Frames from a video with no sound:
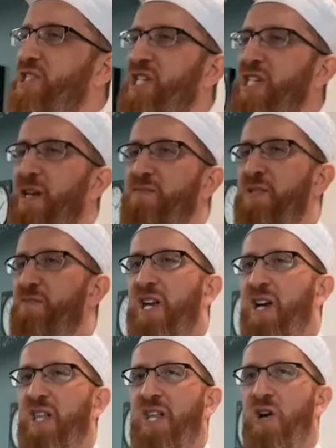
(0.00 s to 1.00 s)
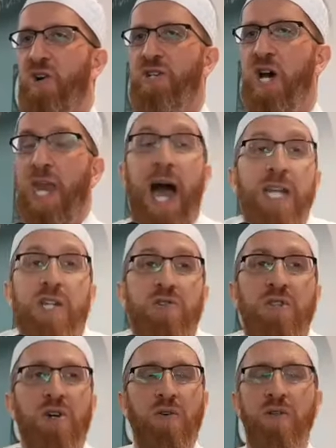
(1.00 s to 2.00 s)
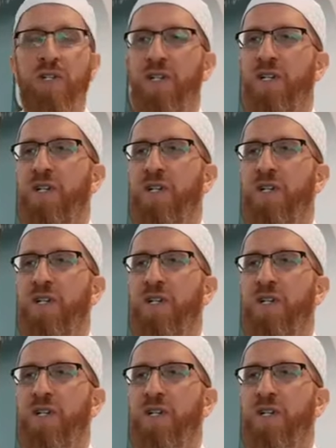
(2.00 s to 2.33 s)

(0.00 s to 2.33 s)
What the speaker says: is accepted by Allah or not. I don't know.